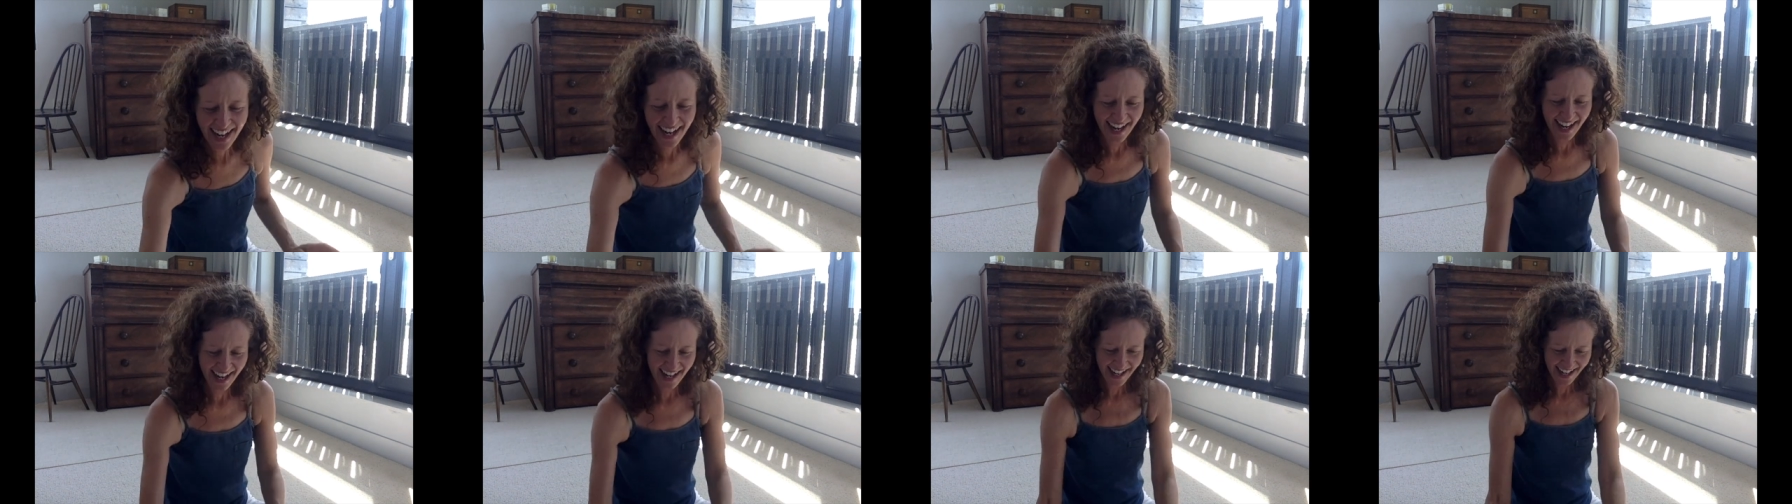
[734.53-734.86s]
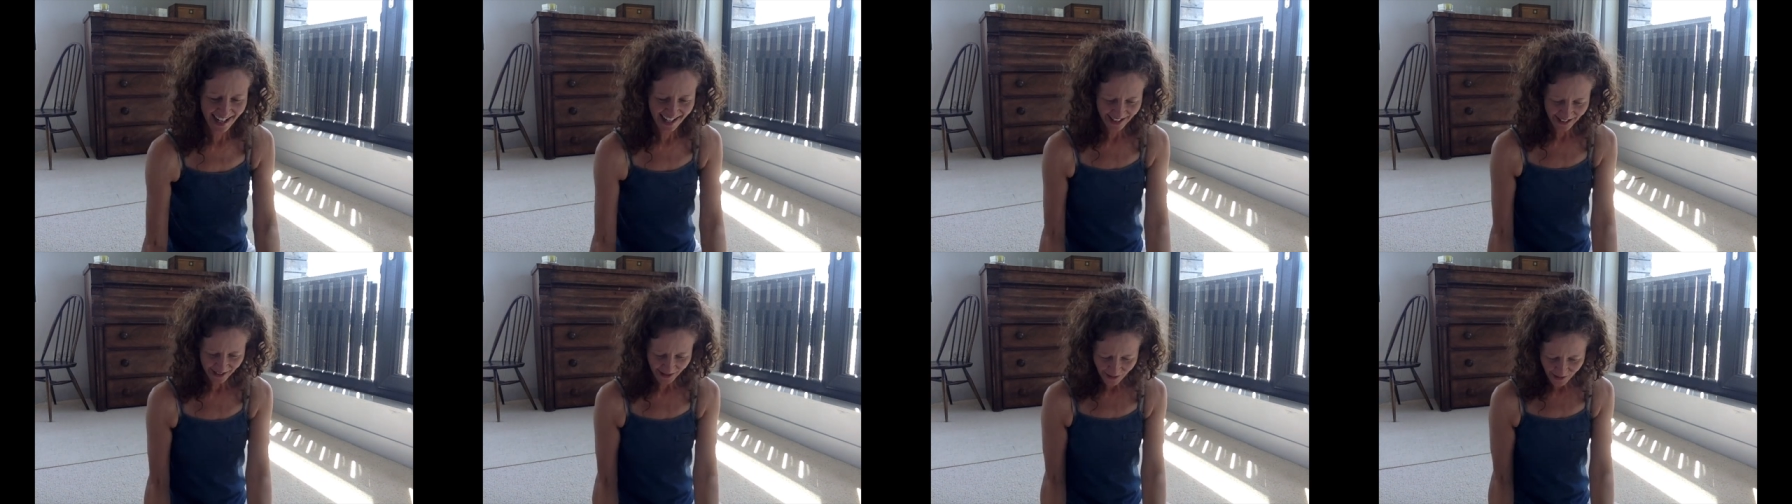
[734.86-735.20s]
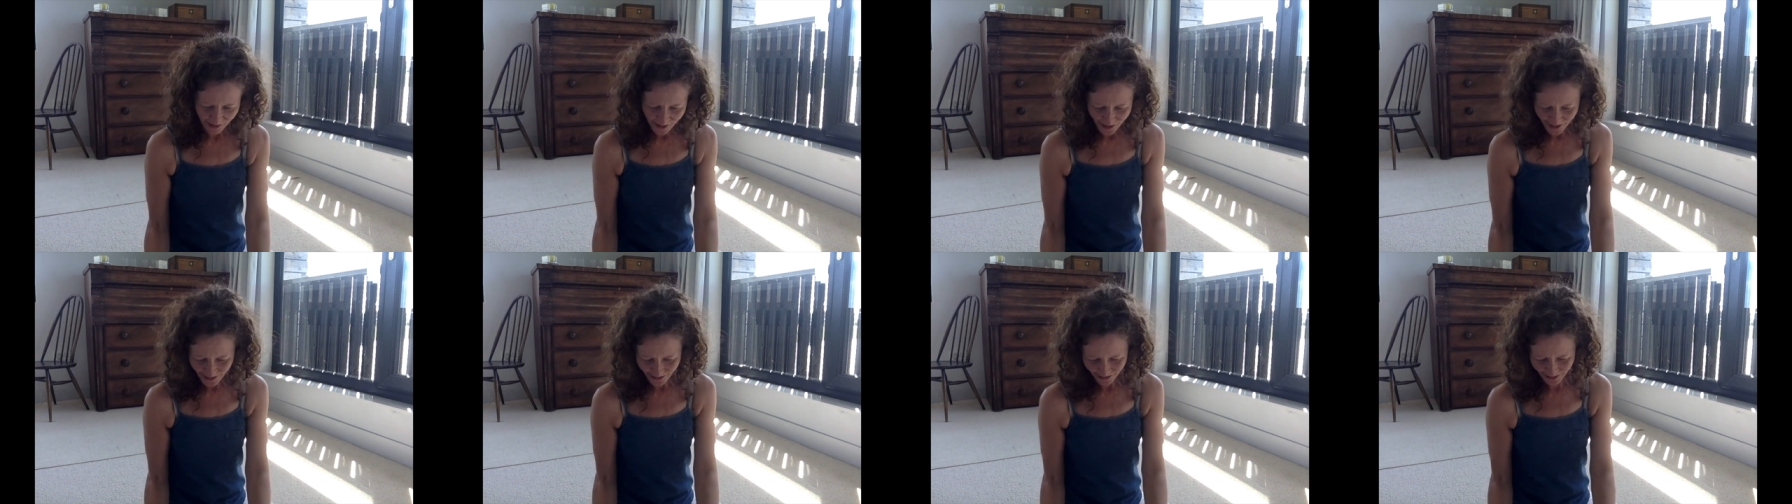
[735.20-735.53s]
And
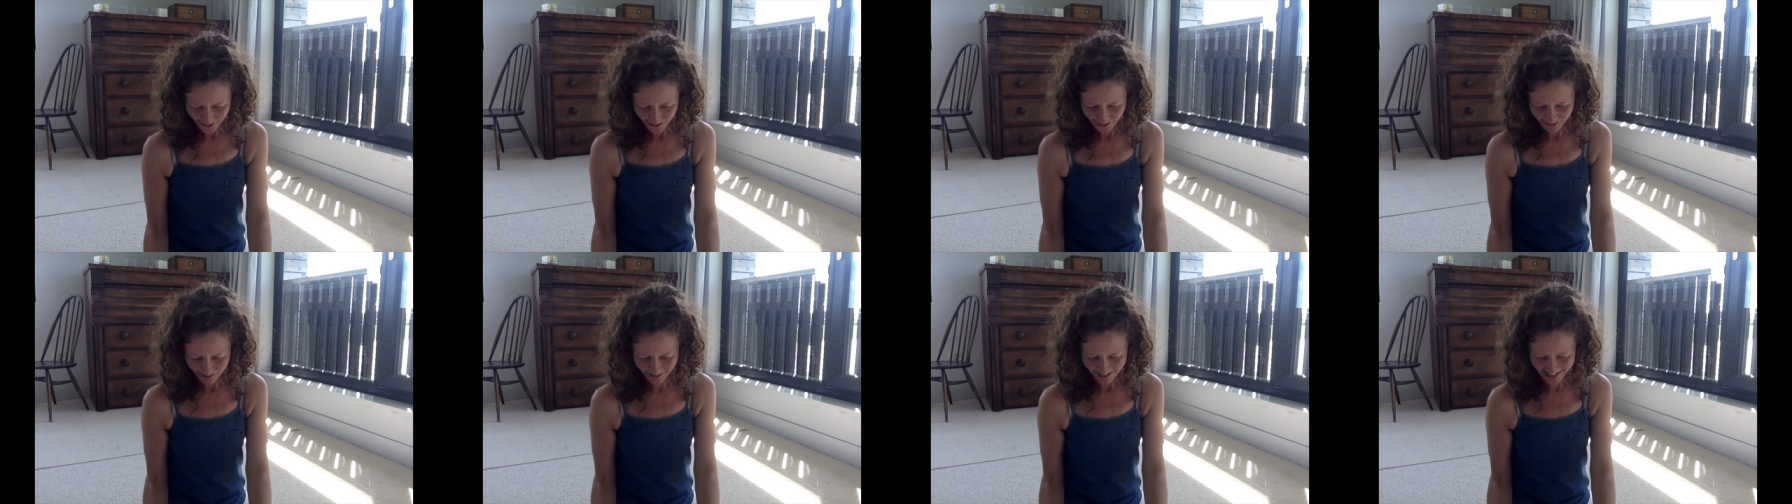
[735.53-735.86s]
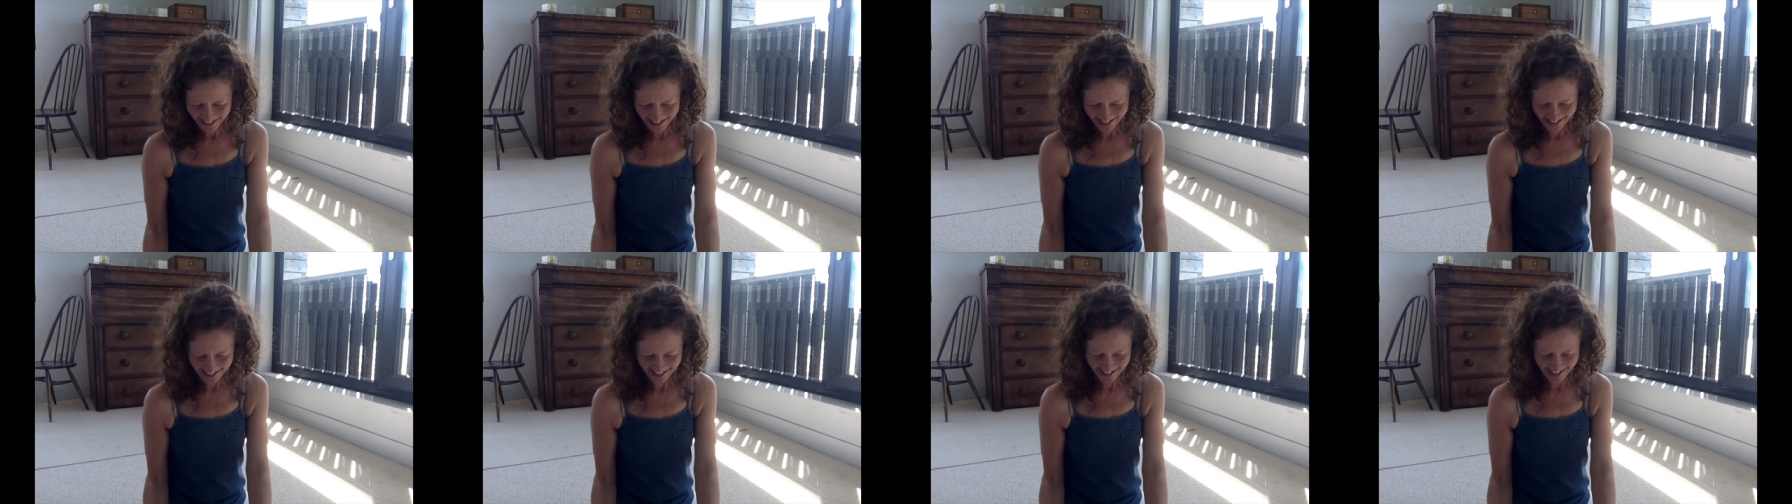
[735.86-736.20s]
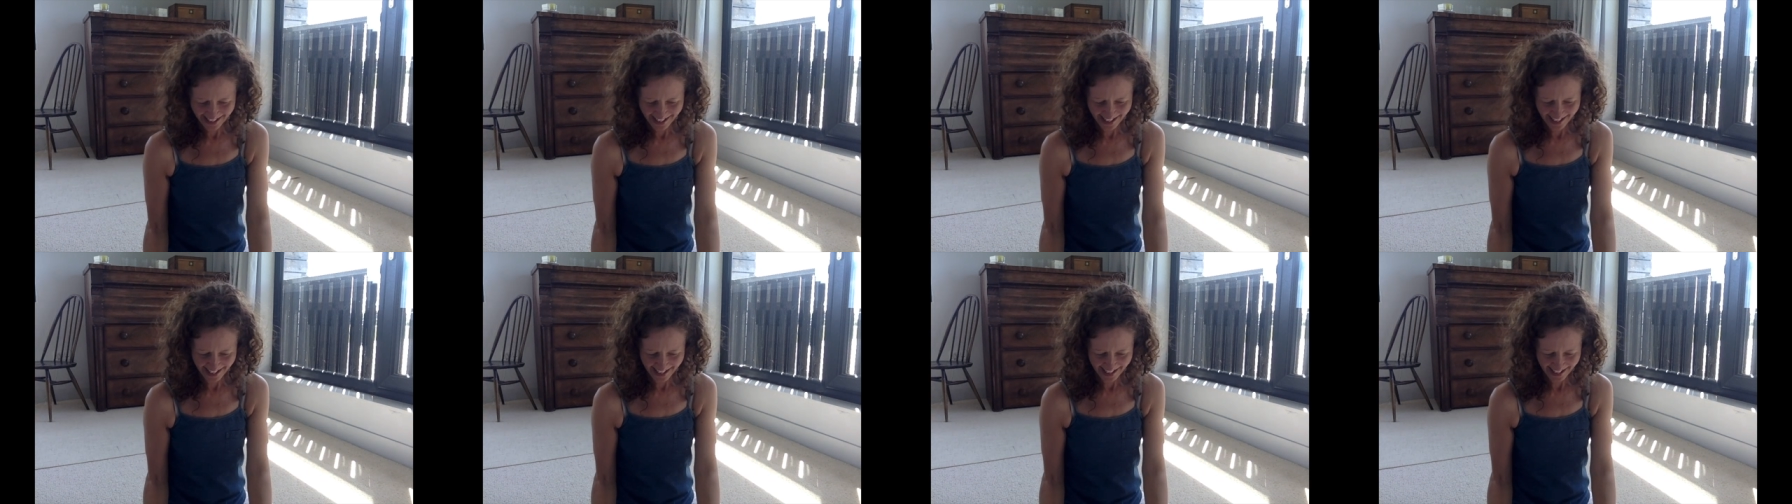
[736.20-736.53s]
quote from
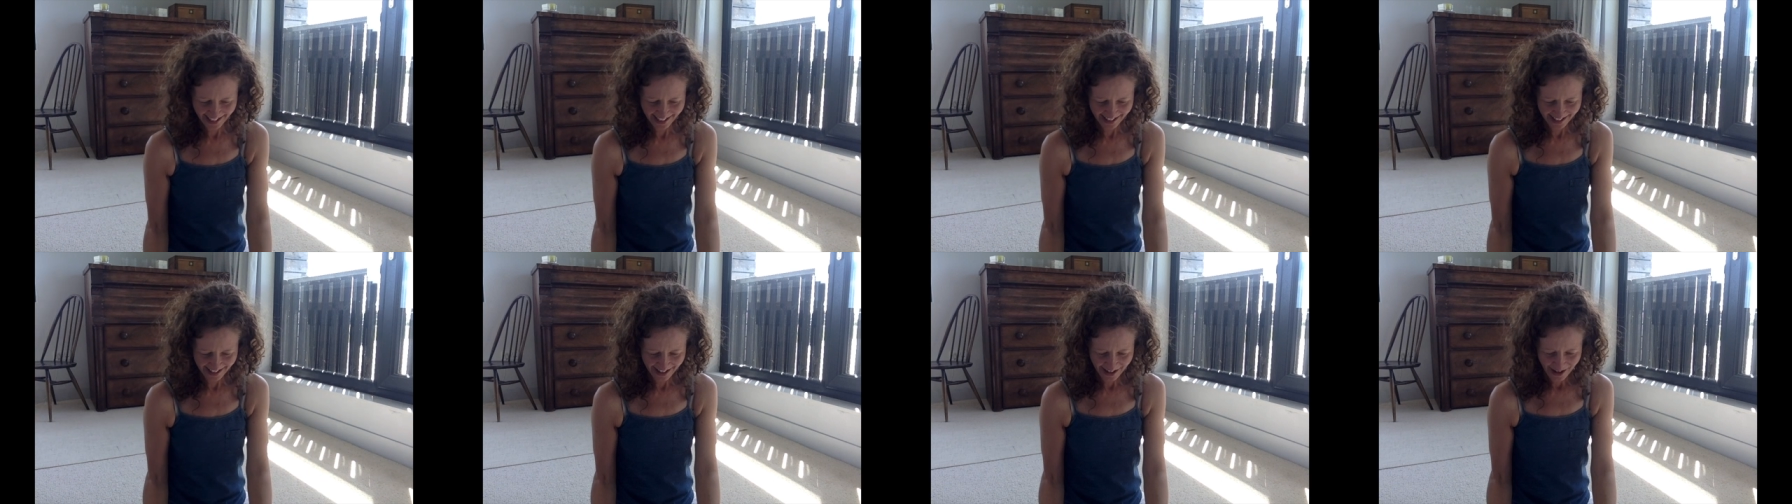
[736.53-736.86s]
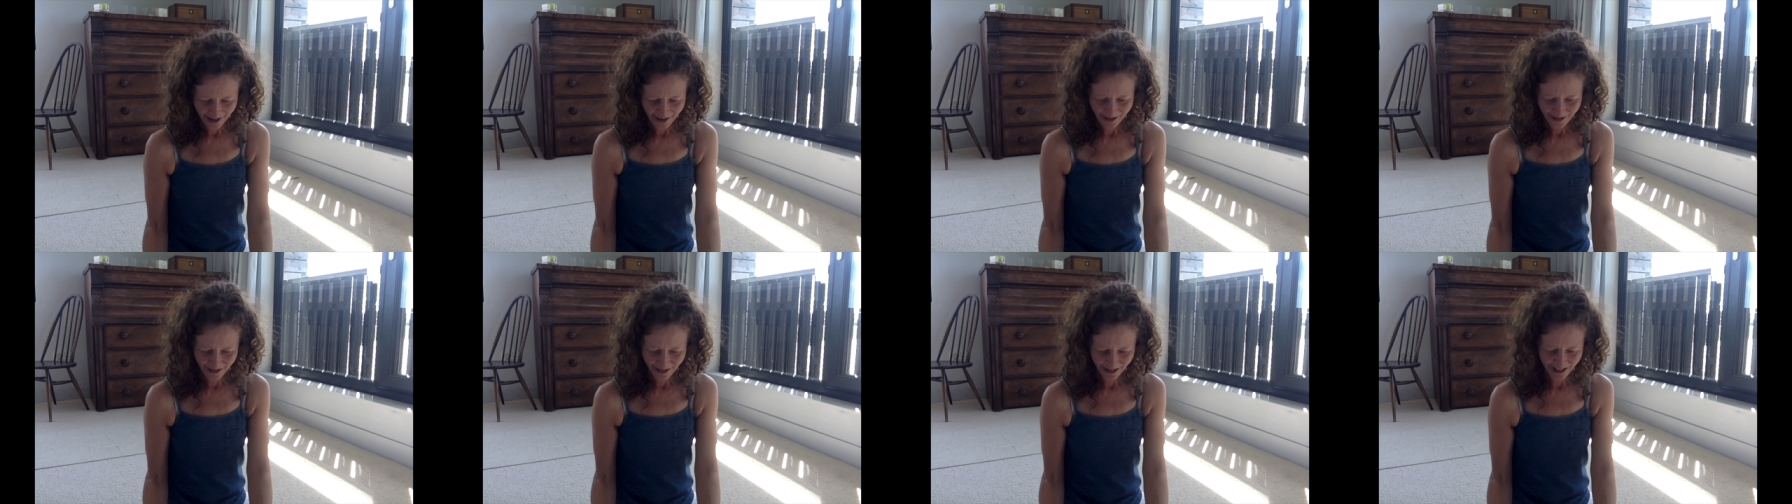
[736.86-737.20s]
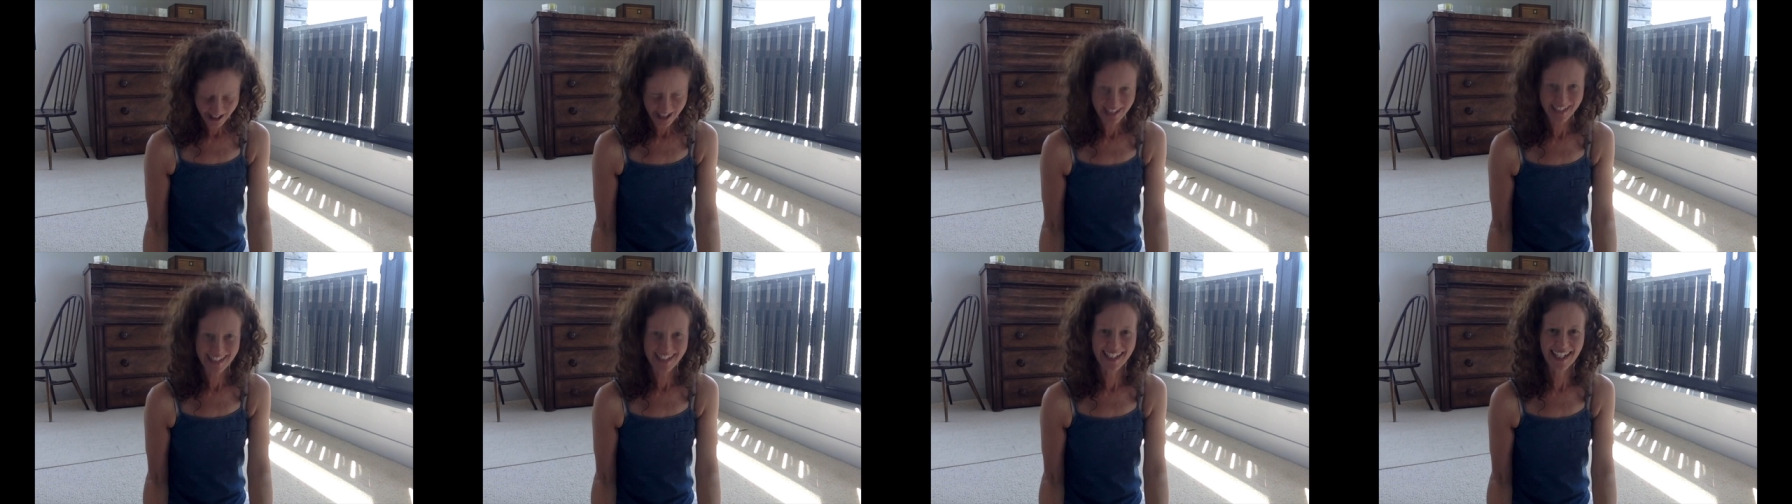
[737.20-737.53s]
today, for
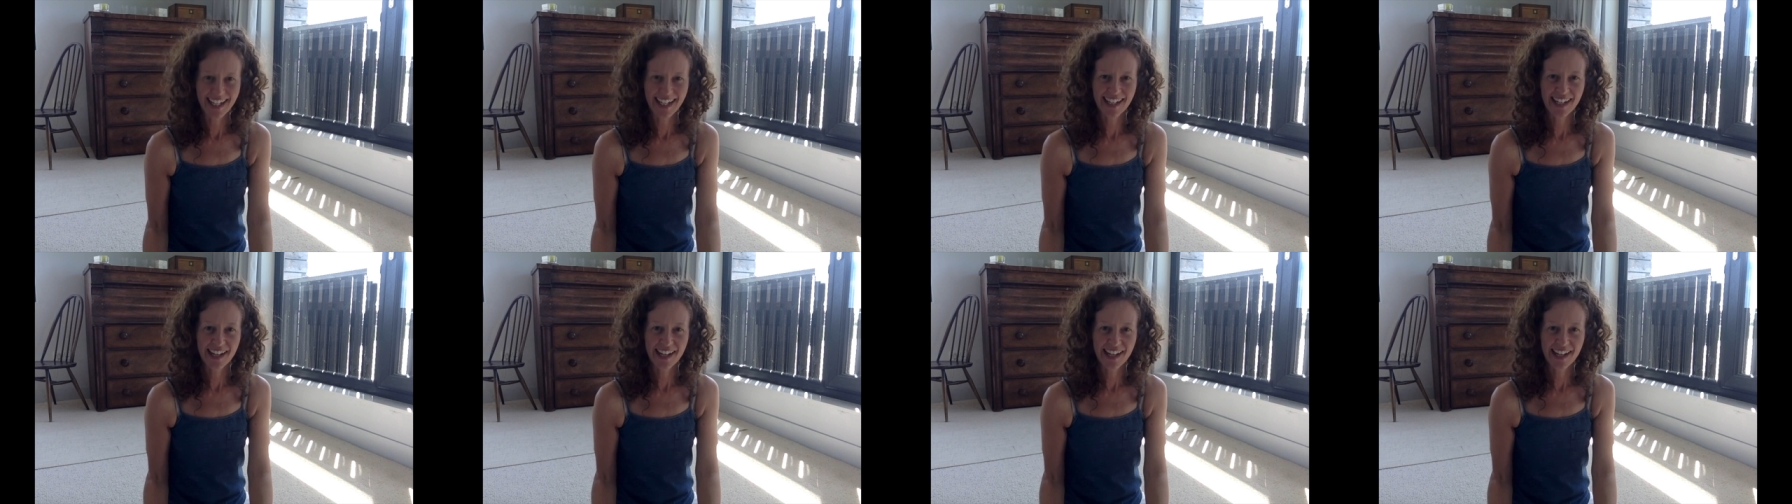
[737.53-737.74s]
today.